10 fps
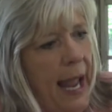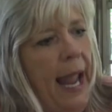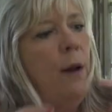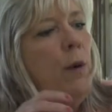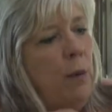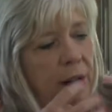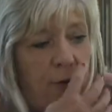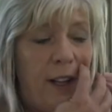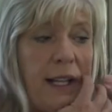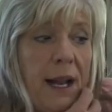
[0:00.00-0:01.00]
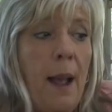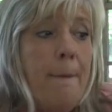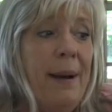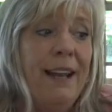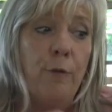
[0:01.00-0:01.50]
And we want to fill it.
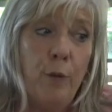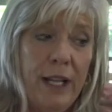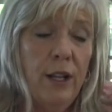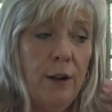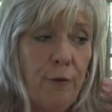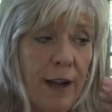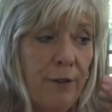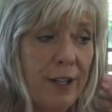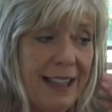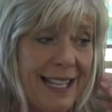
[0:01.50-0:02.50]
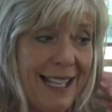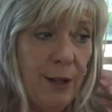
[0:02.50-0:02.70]
But if we look for everything in